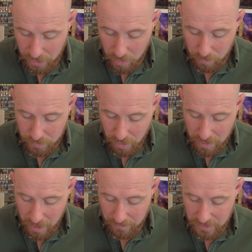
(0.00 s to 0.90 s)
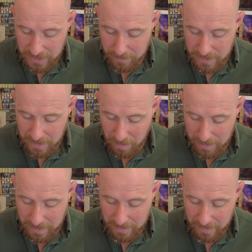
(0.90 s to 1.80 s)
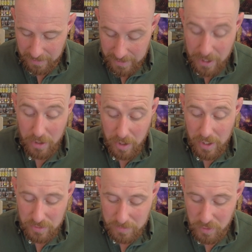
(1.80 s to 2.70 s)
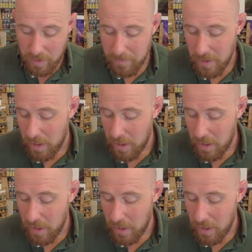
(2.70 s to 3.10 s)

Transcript: Oh, sorry, I've skipped ahead a little bit. Yeah, no, that's absolutely right.